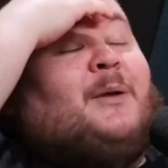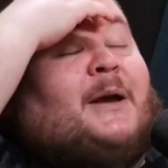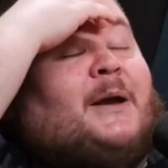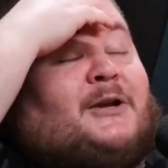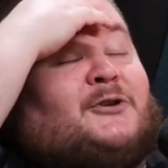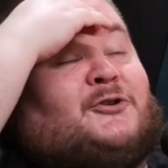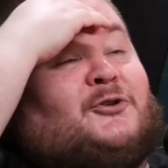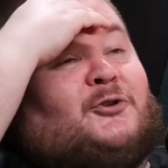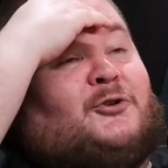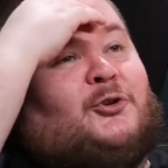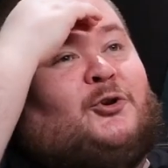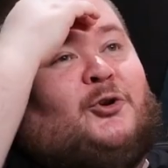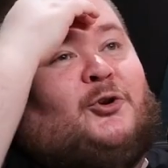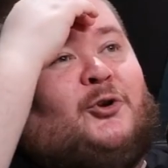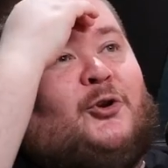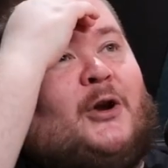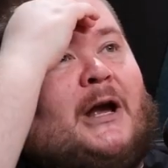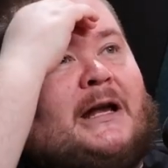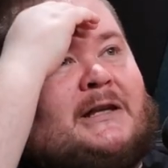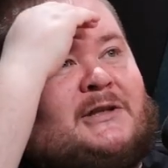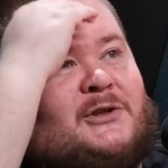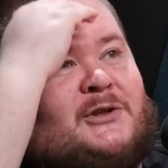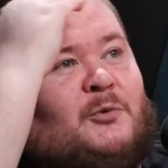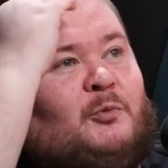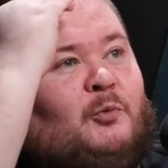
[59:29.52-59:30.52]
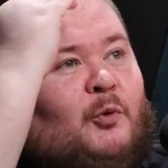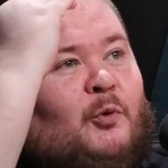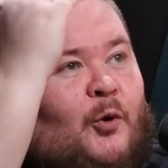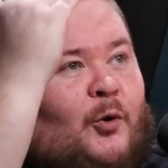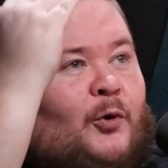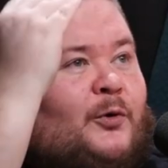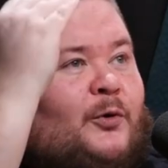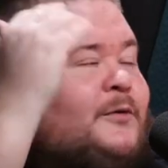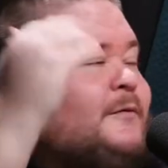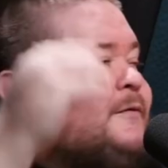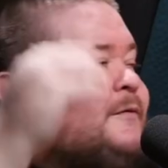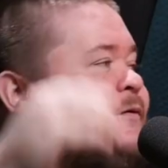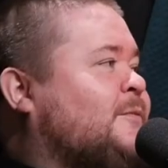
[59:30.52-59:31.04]
picturing you as the
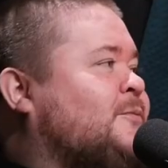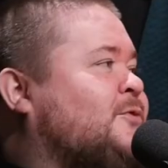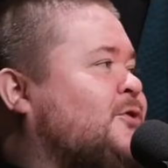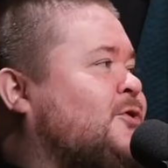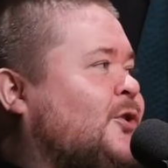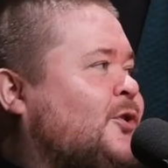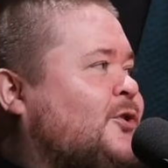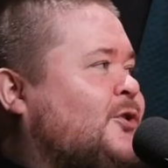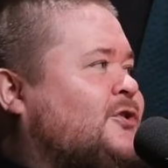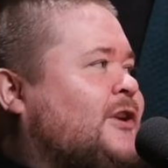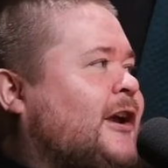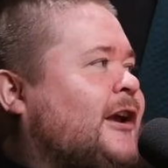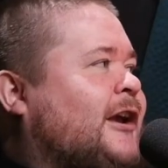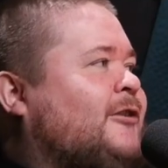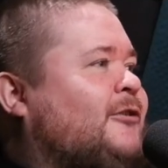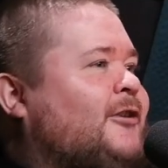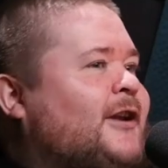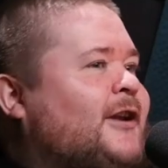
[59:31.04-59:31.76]
warden from Shawshank